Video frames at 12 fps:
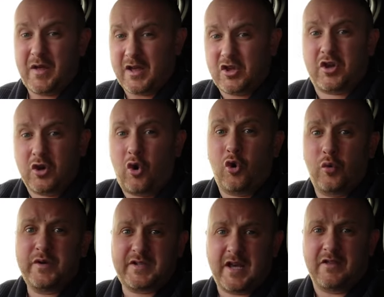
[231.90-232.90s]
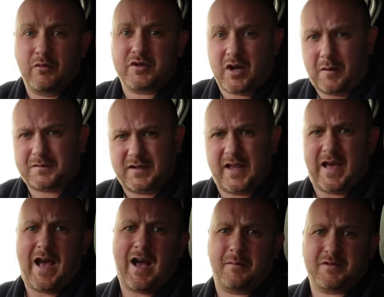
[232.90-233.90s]
you can always get the most up-to-date
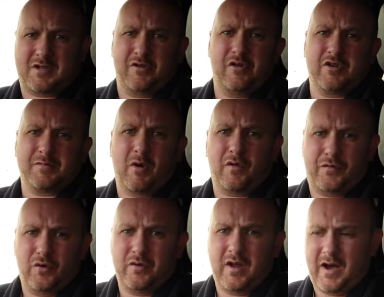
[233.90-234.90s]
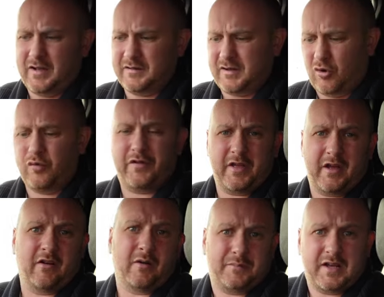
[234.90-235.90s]
apps through your smartphone and
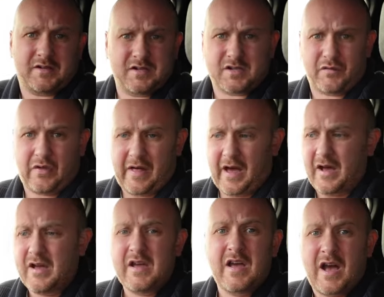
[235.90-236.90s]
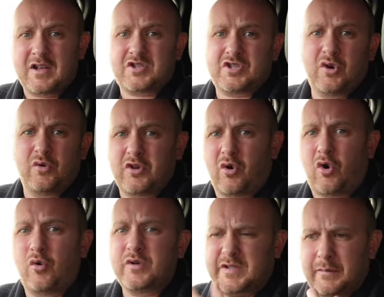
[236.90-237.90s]
over-the-air updates and stuff like that. And so you're
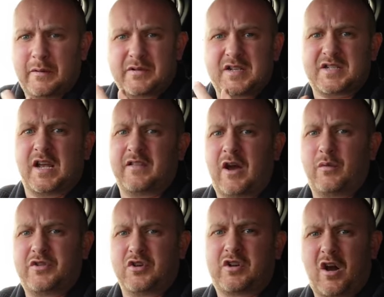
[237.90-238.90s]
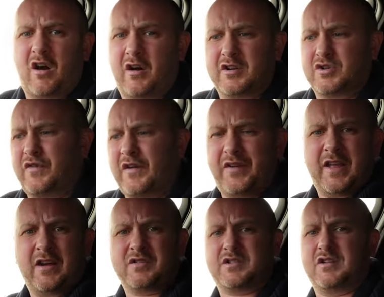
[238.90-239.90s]
always gonna be able to sync that with your car. So if everything
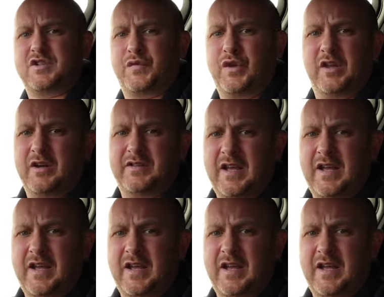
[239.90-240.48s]
else starts to feel out of